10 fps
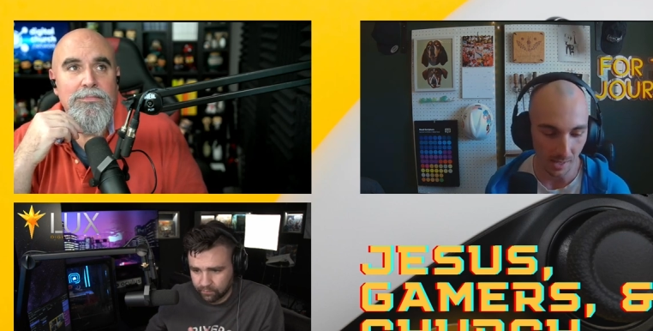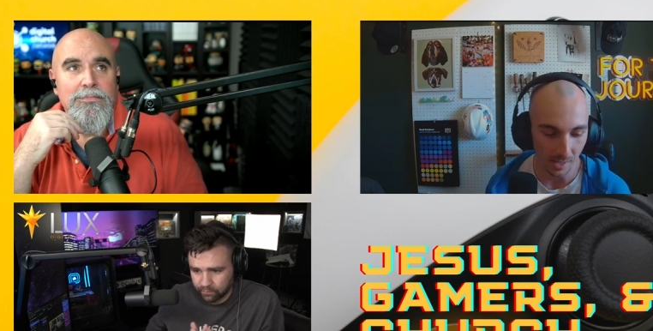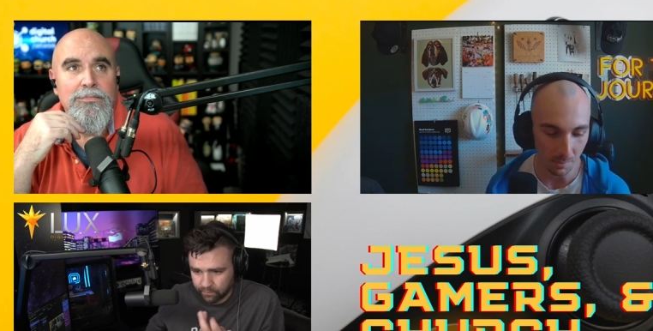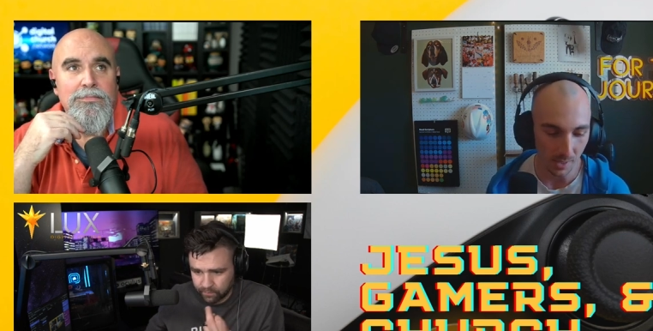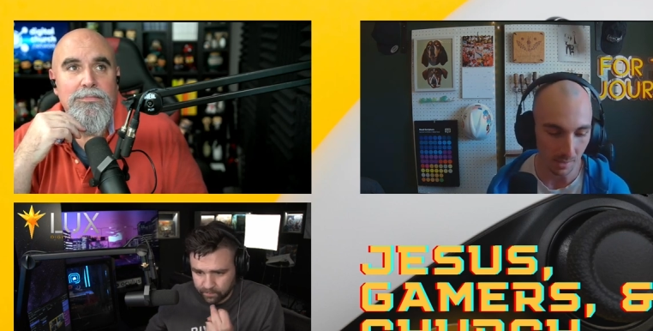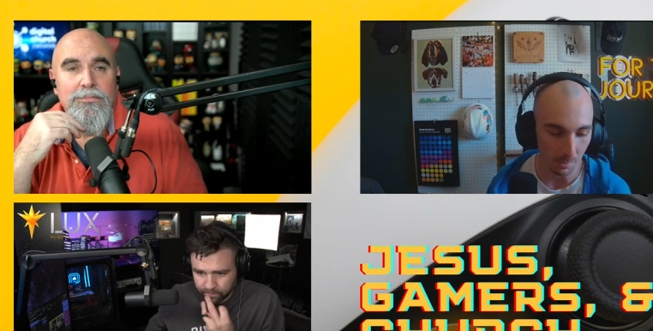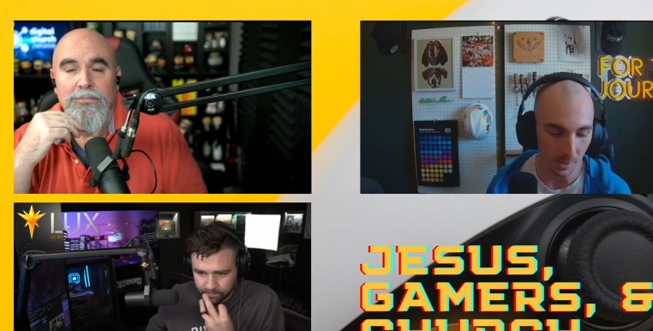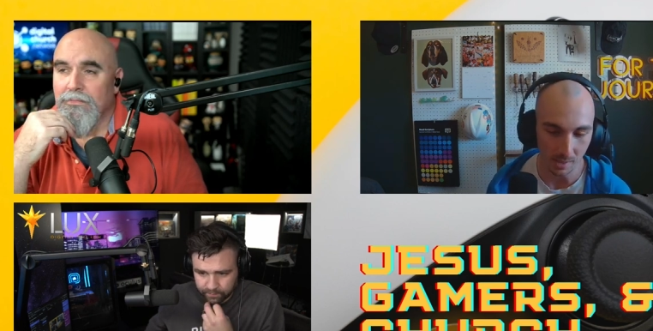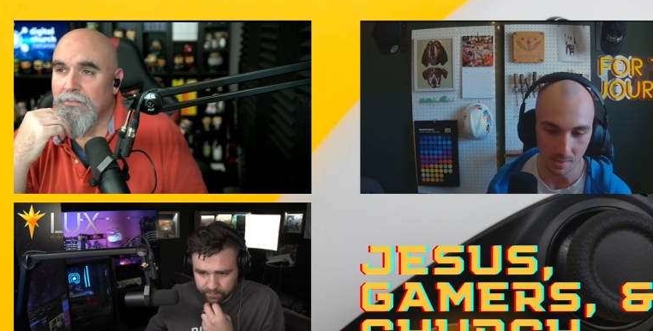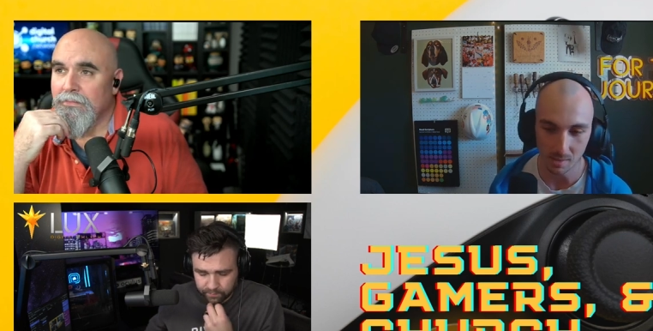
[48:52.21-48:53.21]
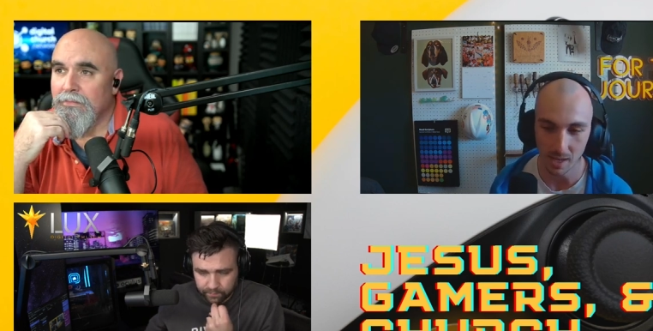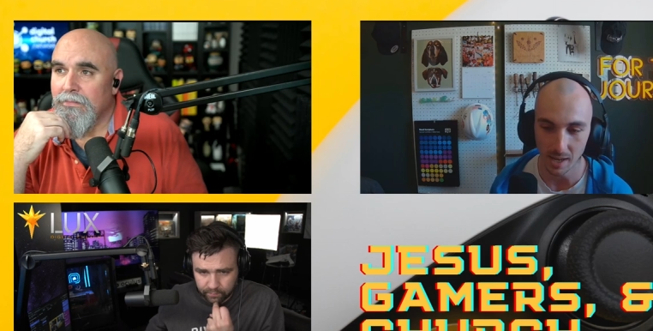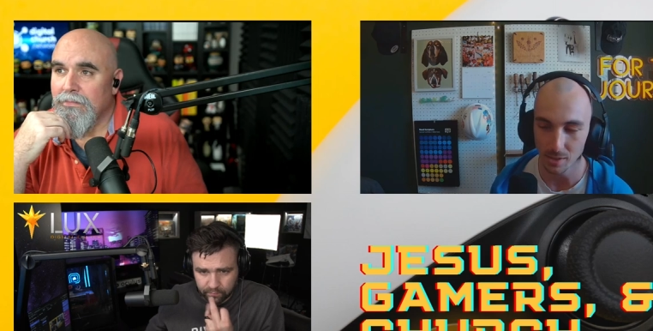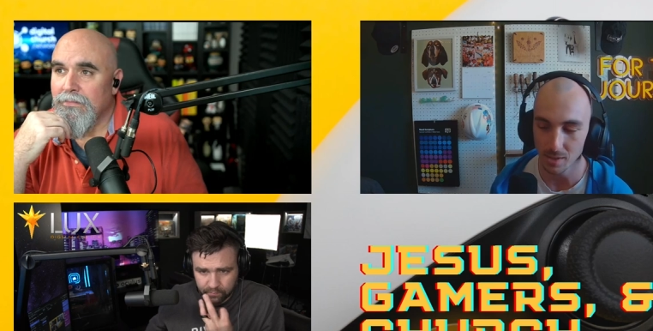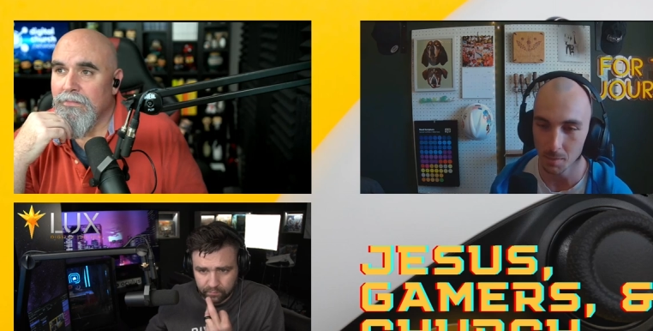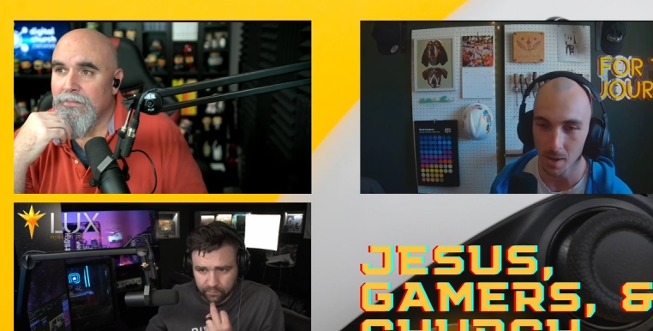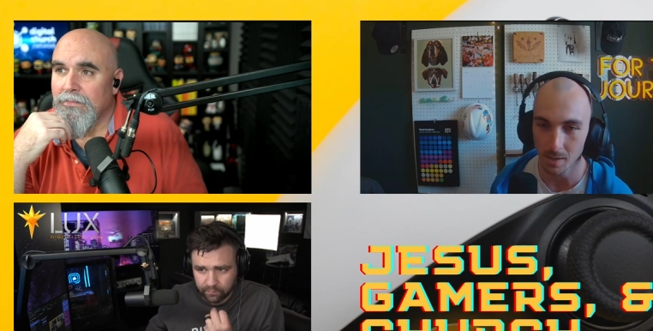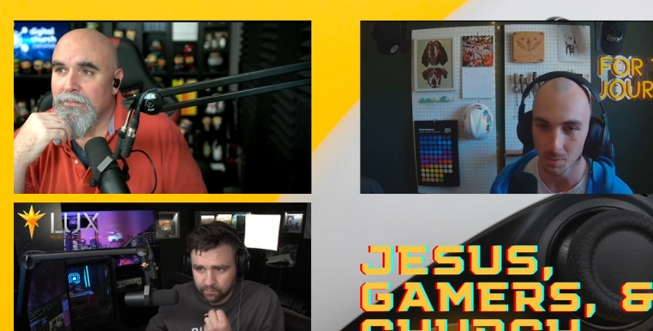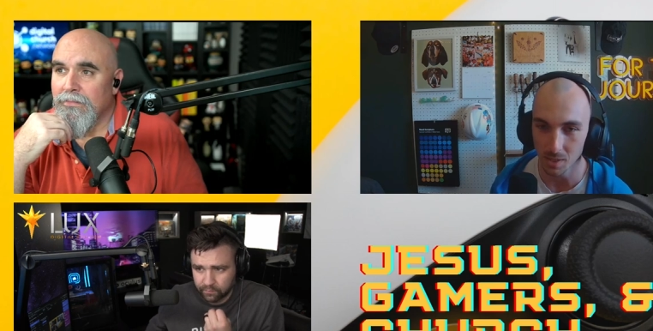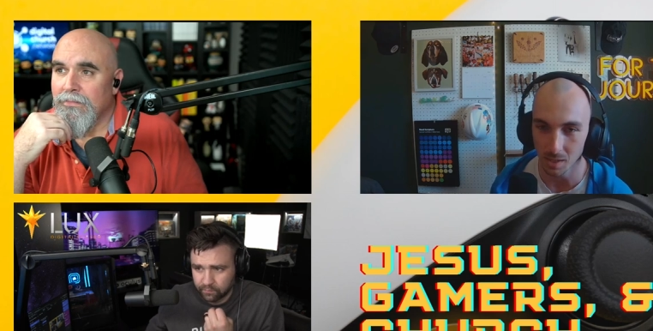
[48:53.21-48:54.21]
Speaker 1: and it can they can be kind of outside
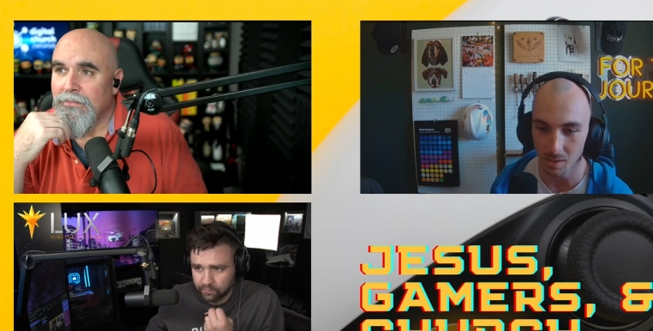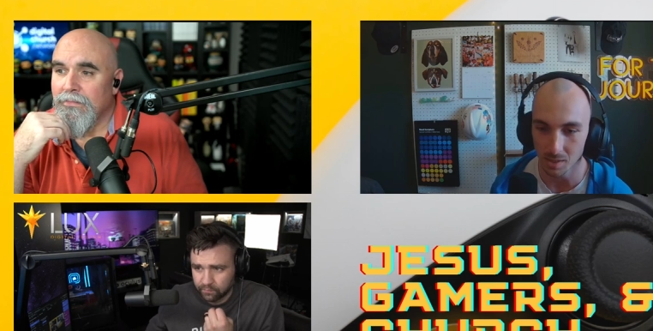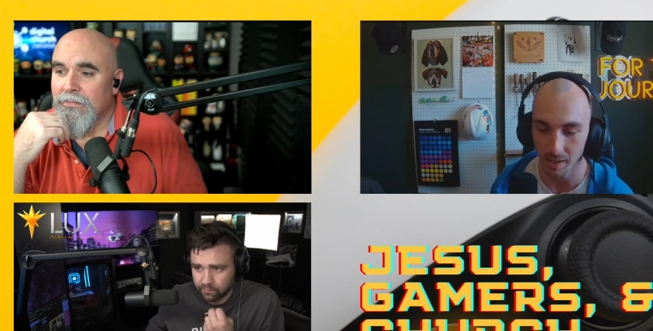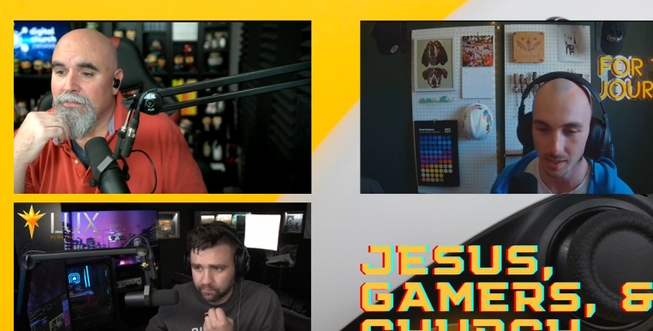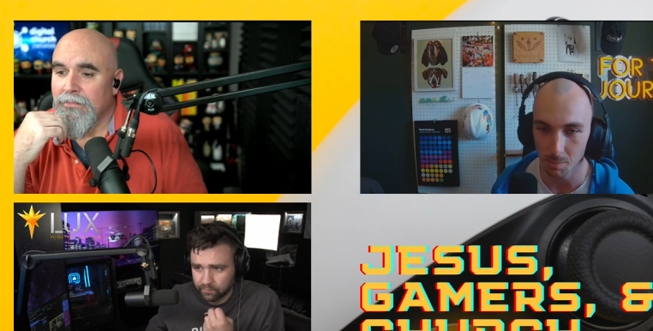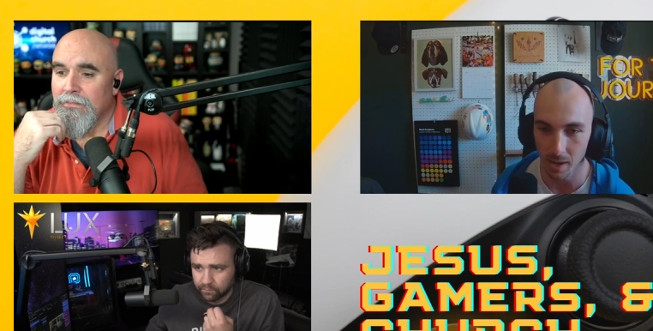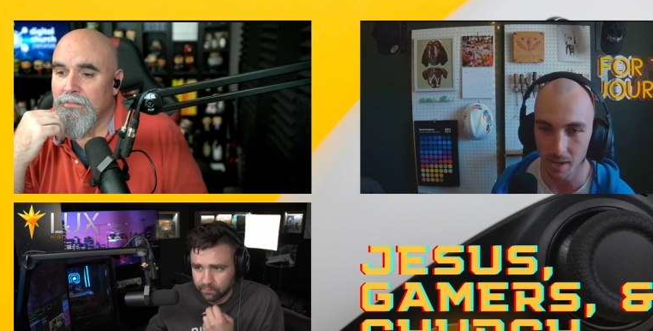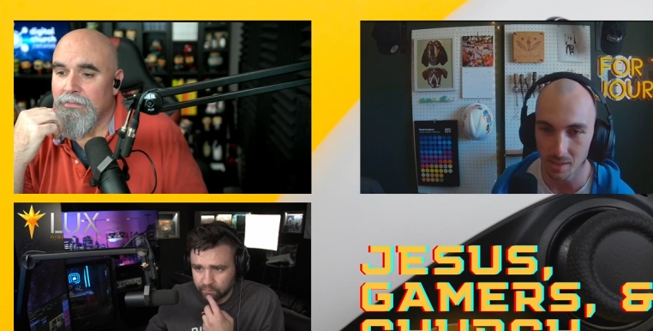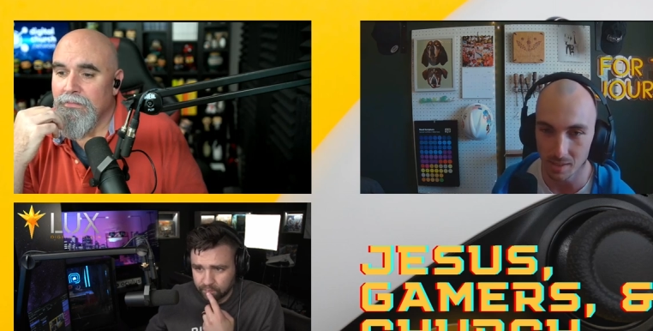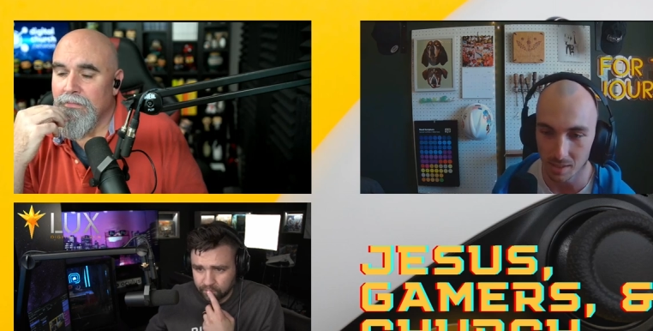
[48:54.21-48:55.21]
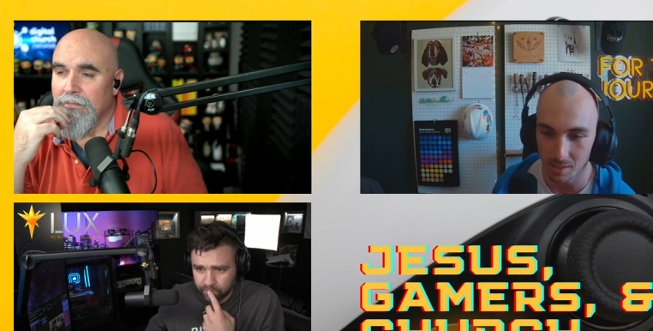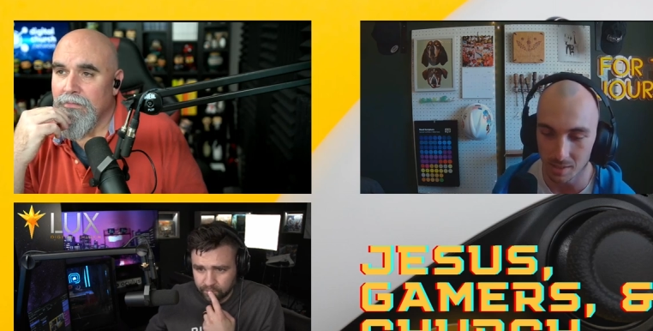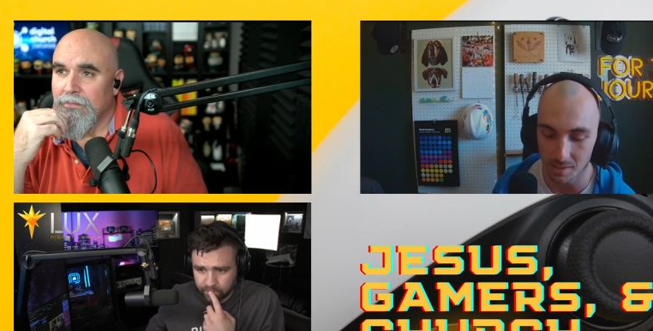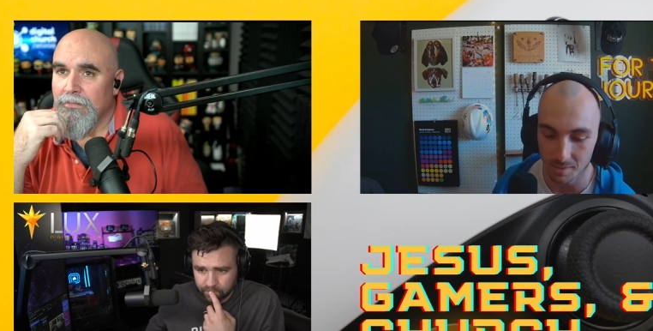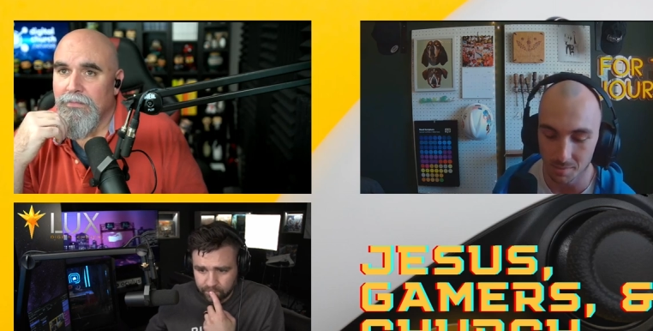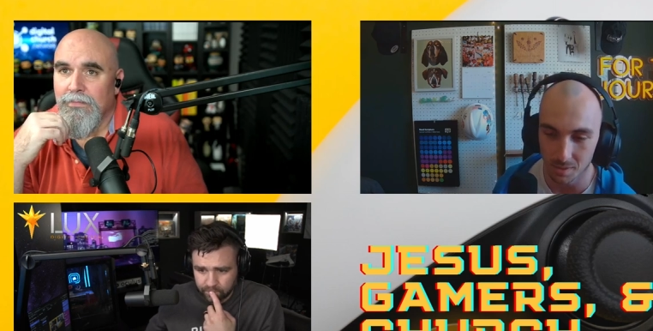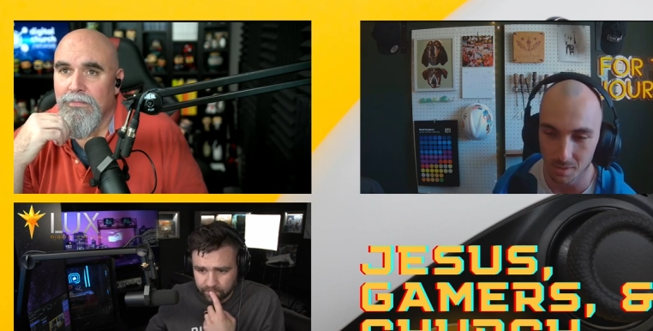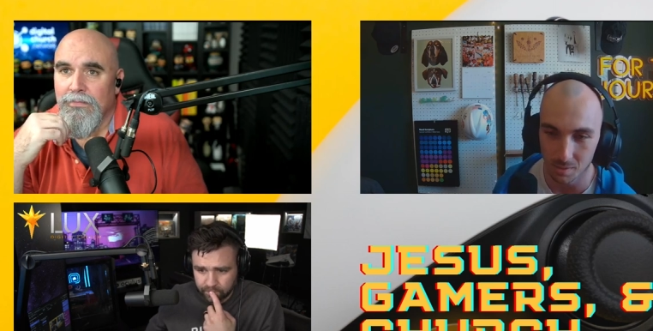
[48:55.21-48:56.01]
the box and what that looks like as a behind the scenes